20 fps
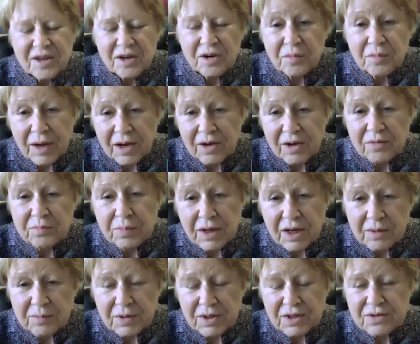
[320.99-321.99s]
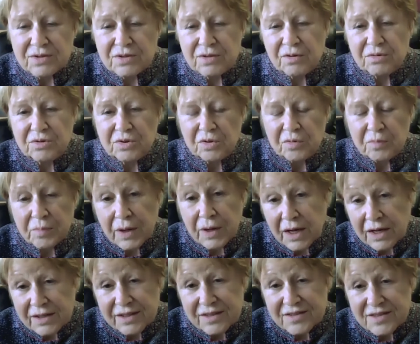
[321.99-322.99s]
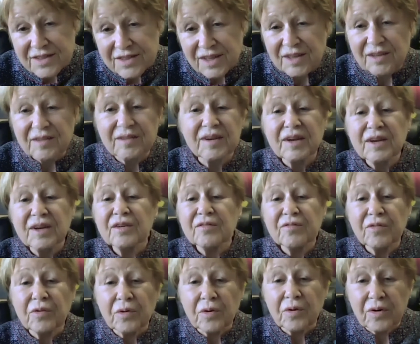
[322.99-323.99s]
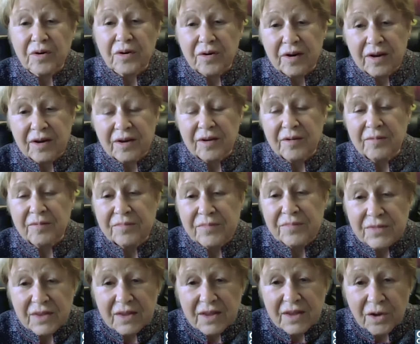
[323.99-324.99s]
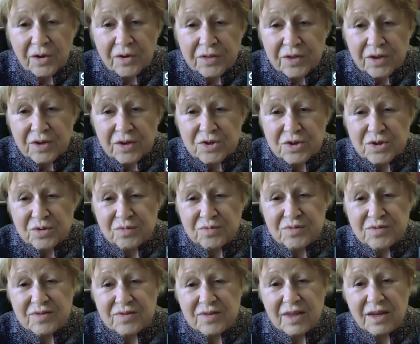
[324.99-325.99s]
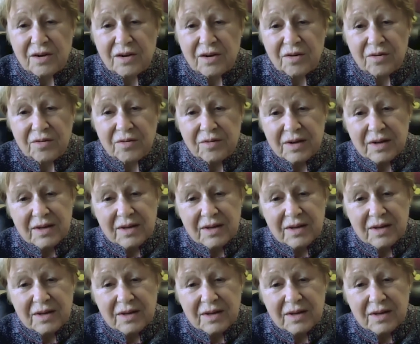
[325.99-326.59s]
around payment and social policy for health issues that are